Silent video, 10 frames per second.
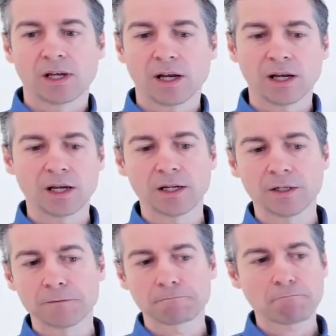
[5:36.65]

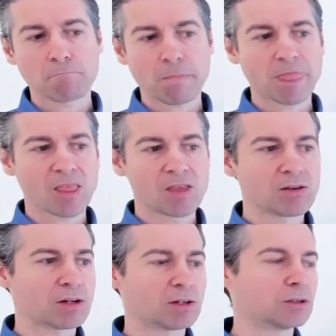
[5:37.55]
Um,
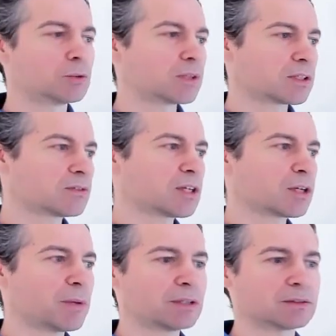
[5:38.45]
you know, we can think
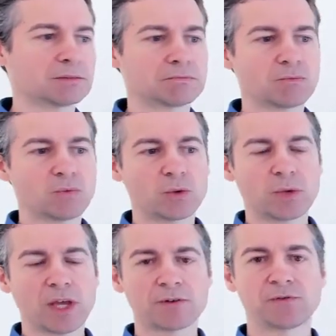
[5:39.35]
about when
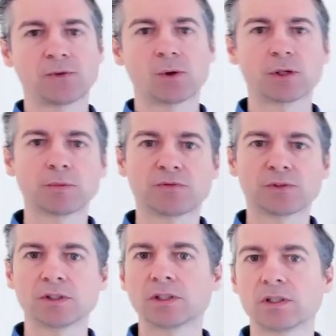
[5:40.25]
we have a form
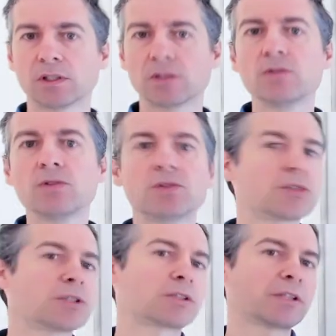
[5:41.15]
for a new
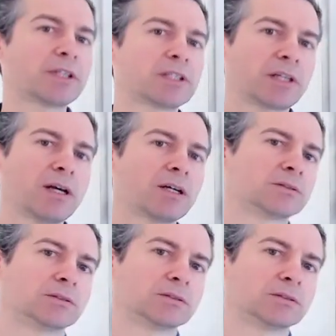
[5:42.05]
user to create an account.